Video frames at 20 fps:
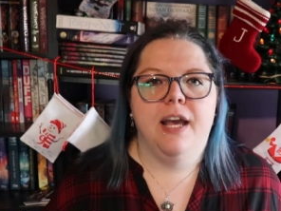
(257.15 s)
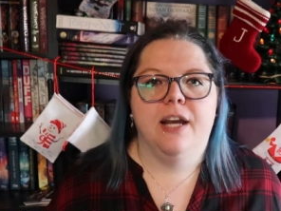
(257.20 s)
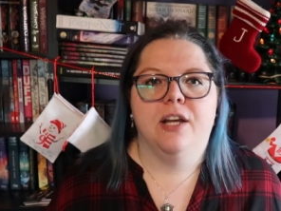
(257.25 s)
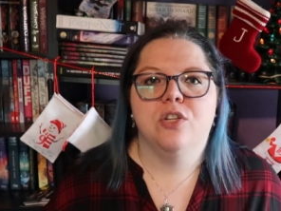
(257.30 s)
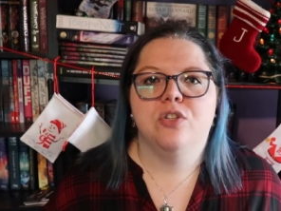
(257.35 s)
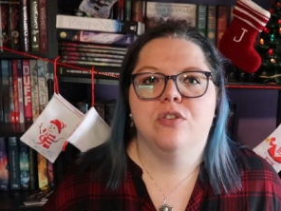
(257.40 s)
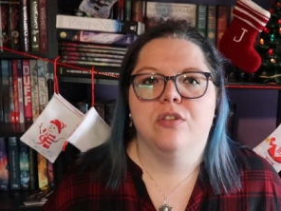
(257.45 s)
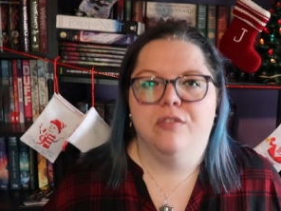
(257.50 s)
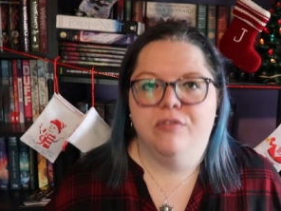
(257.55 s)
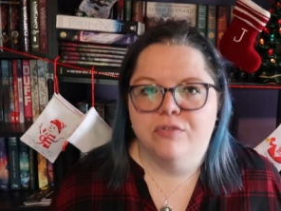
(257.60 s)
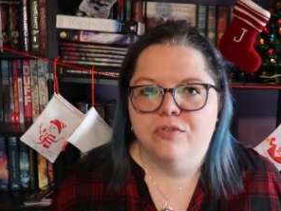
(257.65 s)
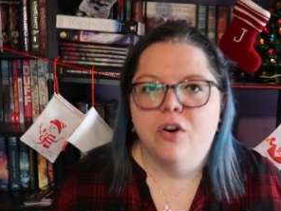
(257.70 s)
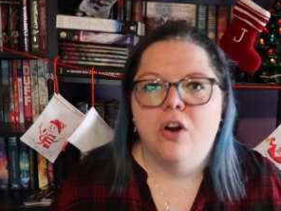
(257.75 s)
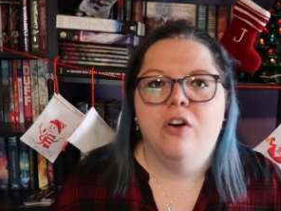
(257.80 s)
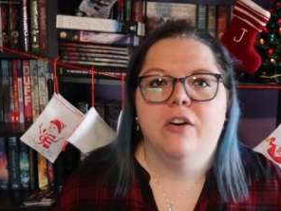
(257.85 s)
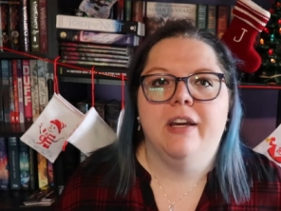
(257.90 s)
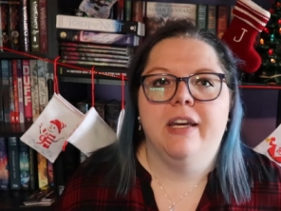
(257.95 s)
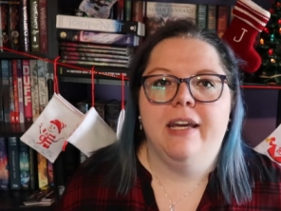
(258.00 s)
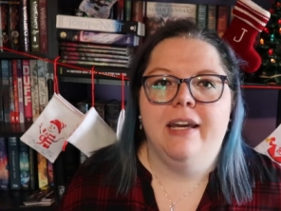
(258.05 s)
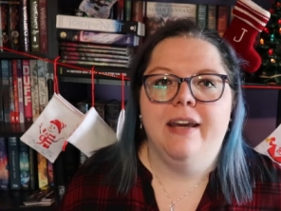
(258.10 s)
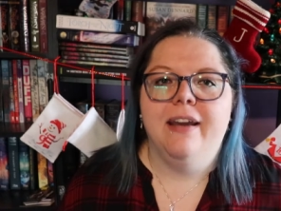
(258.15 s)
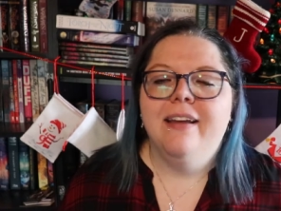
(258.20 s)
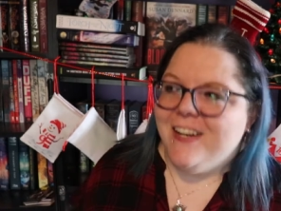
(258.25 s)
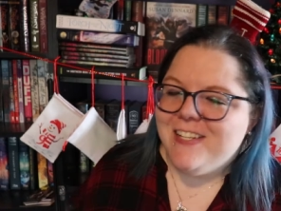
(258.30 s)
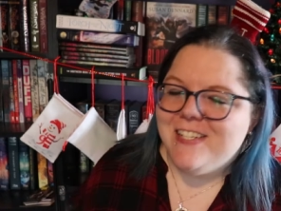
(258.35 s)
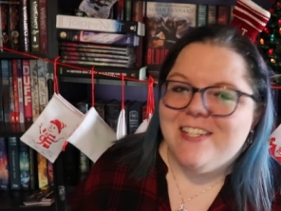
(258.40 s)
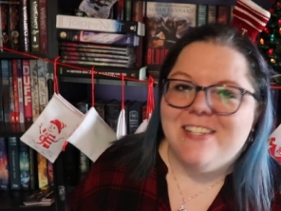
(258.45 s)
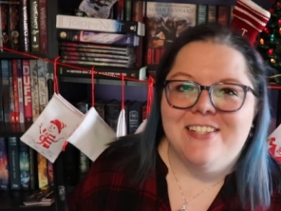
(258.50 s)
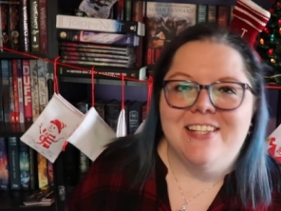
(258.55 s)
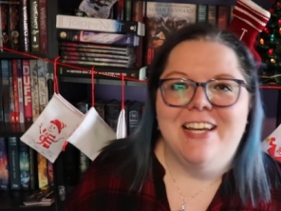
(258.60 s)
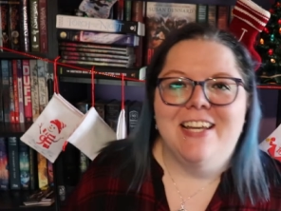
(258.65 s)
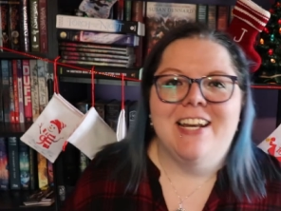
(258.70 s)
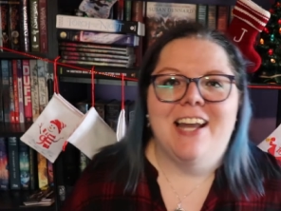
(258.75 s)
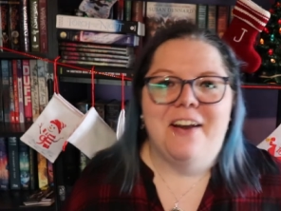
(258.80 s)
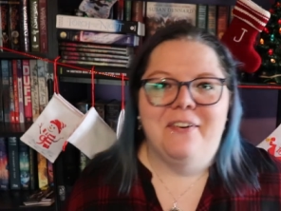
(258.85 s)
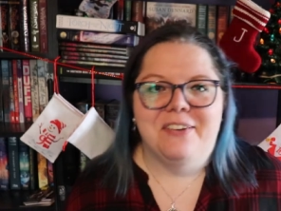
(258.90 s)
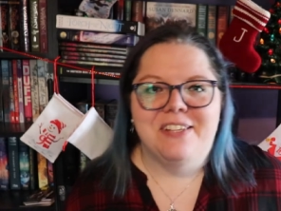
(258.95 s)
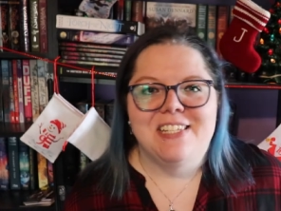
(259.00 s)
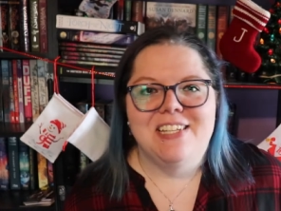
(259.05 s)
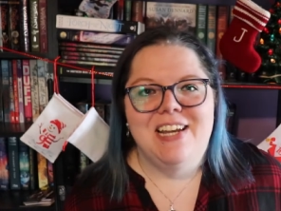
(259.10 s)
extra froggy. Until then,
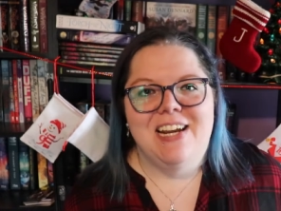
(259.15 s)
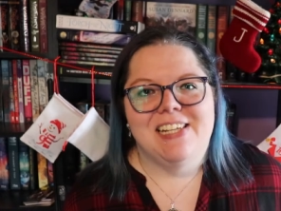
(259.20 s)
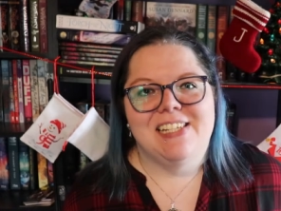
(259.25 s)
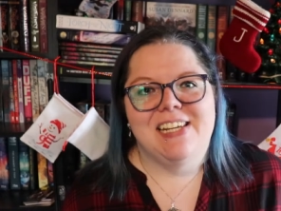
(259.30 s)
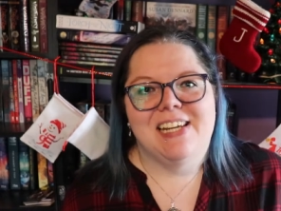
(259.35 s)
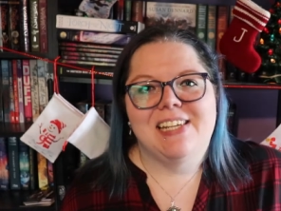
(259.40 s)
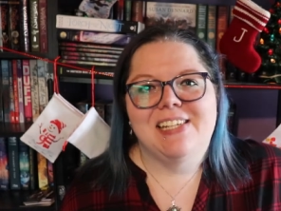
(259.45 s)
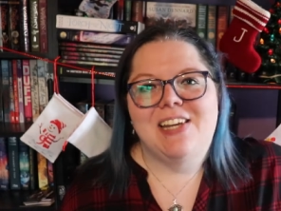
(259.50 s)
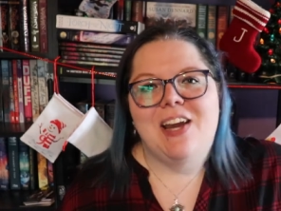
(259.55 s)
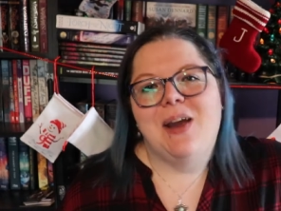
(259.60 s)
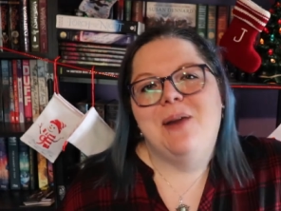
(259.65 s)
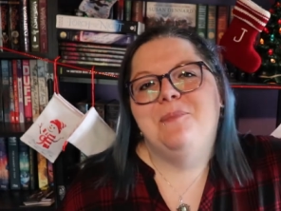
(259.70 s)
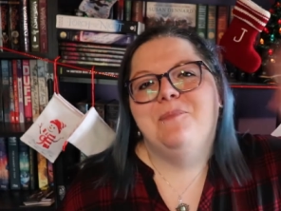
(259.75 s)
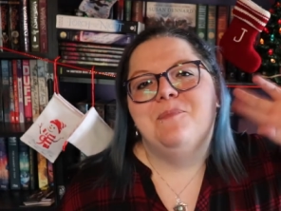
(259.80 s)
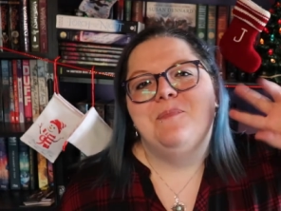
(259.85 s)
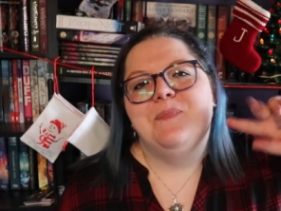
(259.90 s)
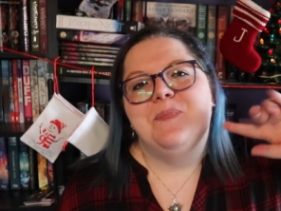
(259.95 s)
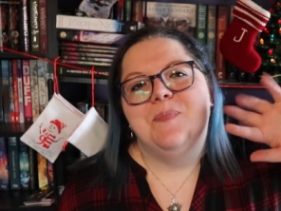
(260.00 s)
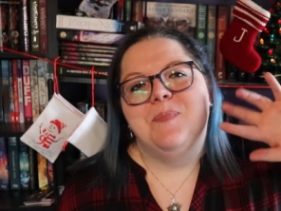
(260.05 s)
I will see you guys next time.